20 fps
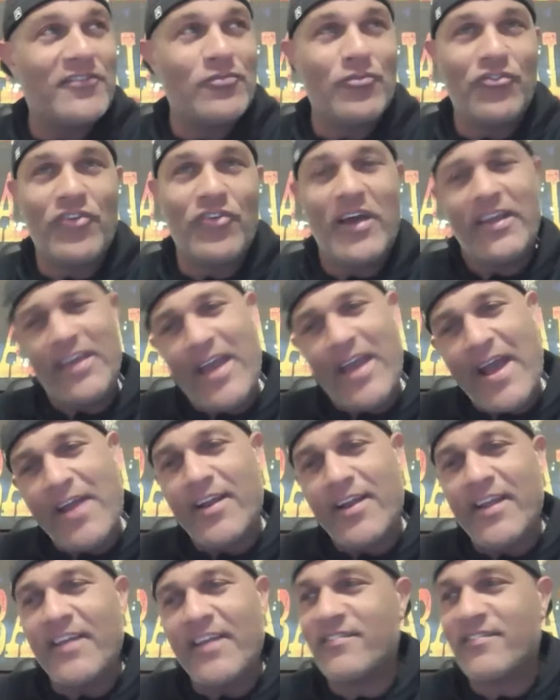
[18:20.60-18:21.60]
and was like, yeah, you're going
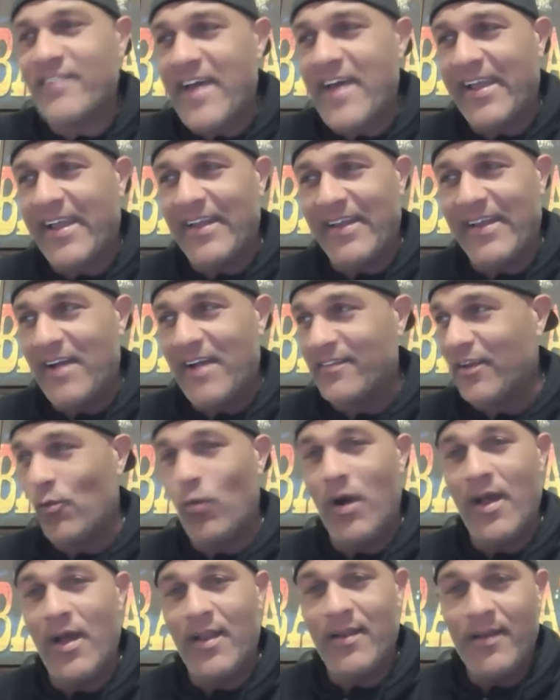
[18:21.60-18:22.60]
to hit second. The guy's like,
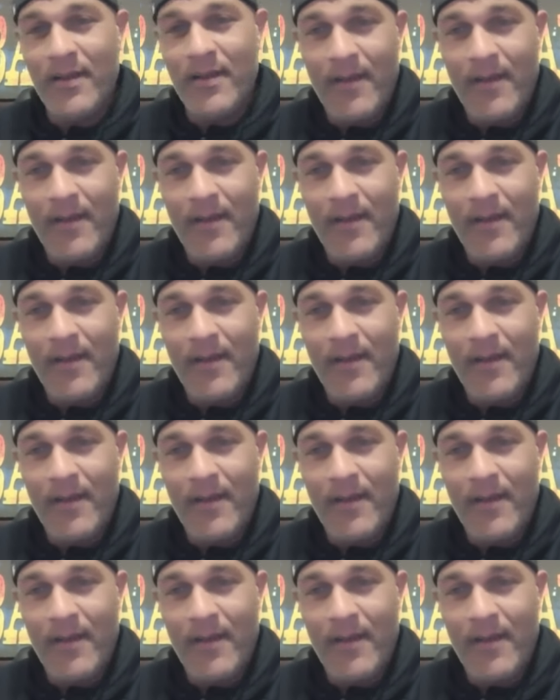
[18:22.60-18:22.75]
what?